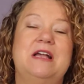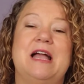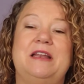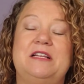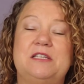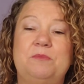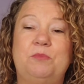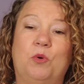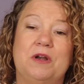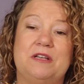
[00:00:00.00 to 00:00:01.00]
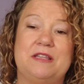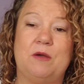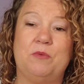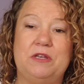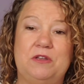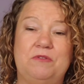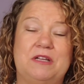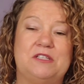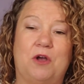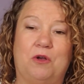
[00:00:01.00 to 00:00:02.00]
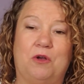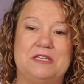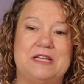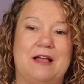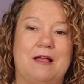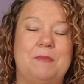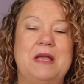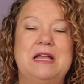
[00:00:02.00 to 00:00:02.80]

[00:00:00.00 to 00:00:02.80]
And it's important that we do this all the time.